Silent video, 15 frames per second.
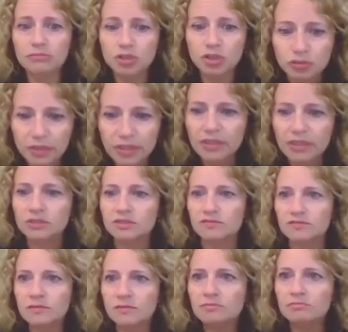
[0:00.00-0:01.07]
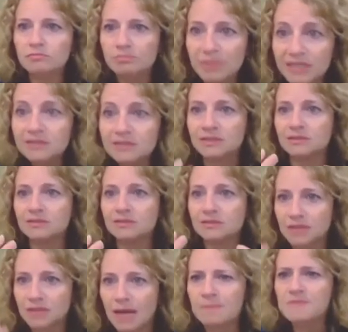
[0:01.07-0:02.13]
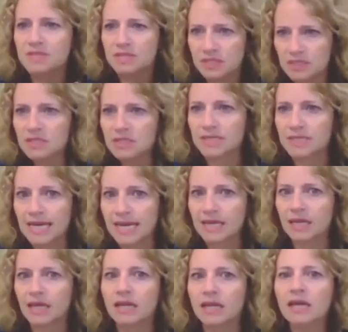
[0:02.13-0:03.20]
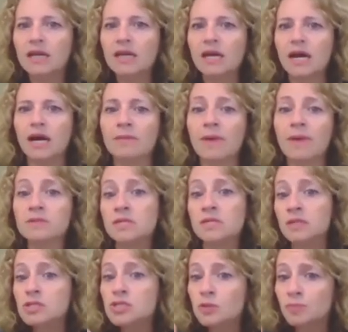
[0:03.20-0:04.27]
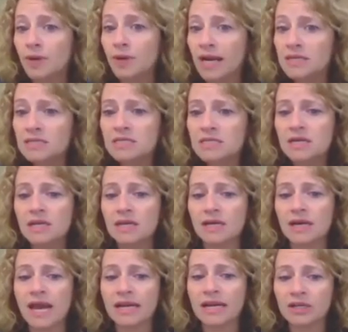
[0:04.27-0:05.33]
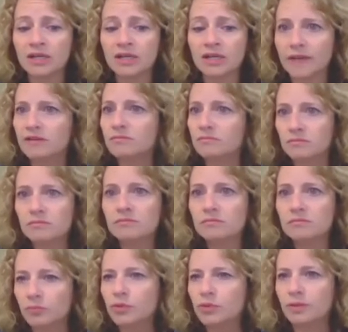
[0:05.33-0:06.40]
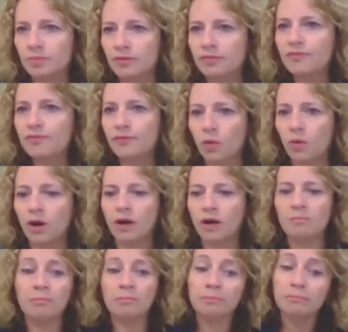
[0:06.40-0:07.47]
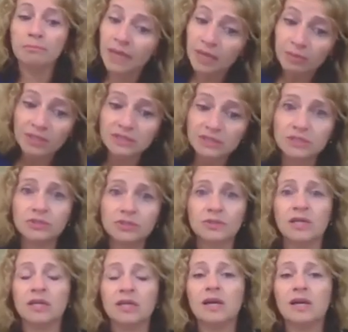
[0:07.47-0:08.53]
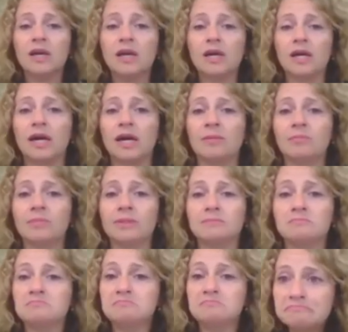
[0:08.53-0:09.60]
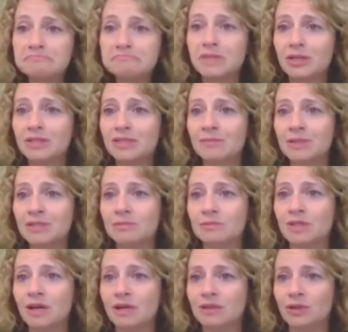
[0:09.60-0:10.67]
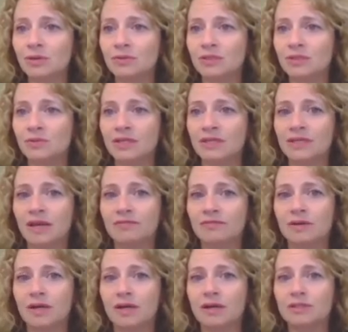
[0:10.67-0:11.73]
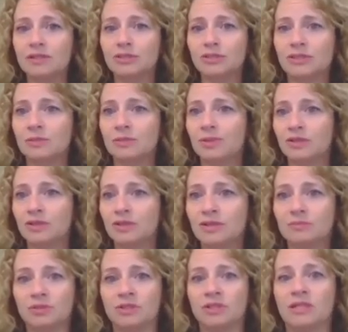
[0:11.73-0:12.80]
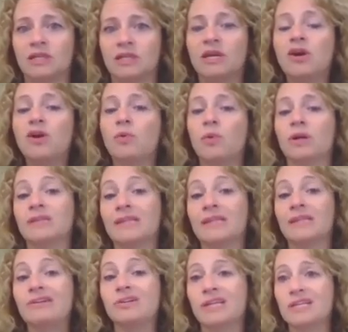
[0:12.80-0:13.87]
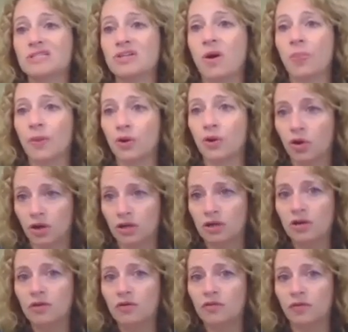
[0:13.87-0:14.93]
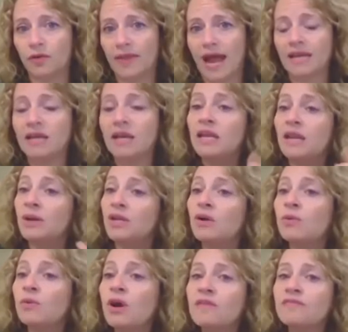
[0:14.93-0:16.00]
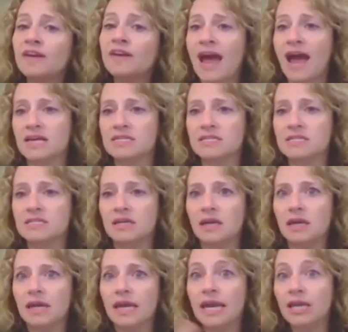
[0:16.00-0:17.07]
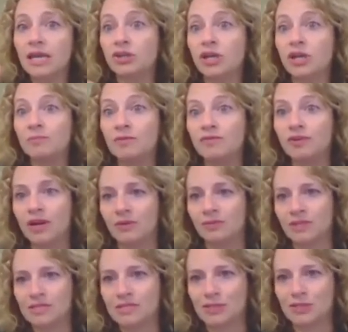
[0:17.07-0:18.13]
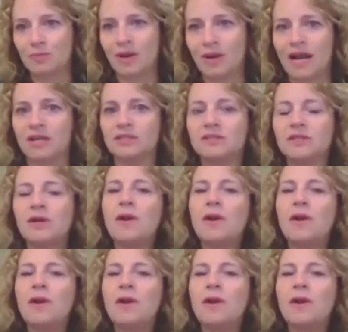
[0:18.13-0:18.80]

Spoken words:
triggers of business steps that need to be taken. I was a little surprised. I hadn't heard that really before. Maybe it's unique, but they're claiming to be not the only one and have certainly a peer community where legal is on the hook for that. Now, I know we're often asked, hey, can you help me figure out when this expires?